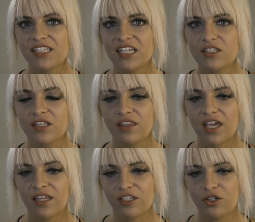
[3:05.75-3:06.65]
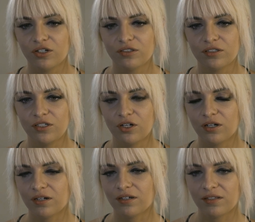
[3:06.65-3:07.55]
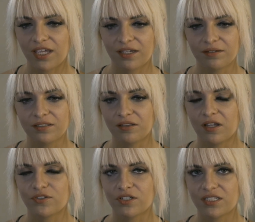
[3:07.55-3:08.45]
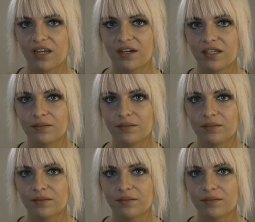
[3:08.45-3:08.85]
says that your like gloves are scaring